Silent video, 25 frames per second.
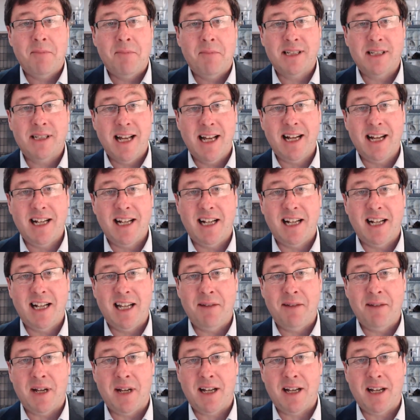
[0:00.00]
But
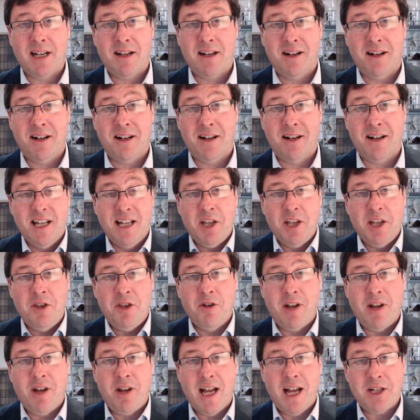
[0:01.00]
secondly, because
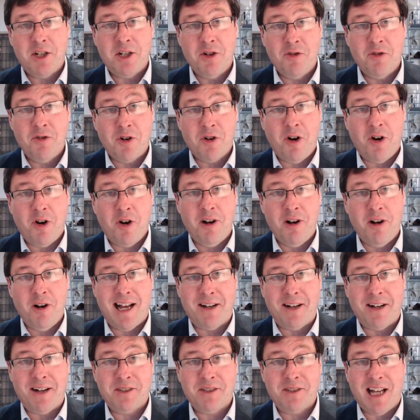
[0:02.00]
you get to do
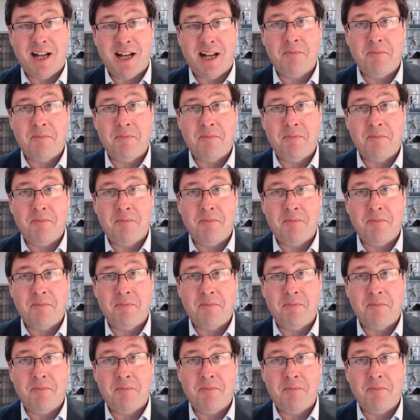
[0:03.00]
call-outs,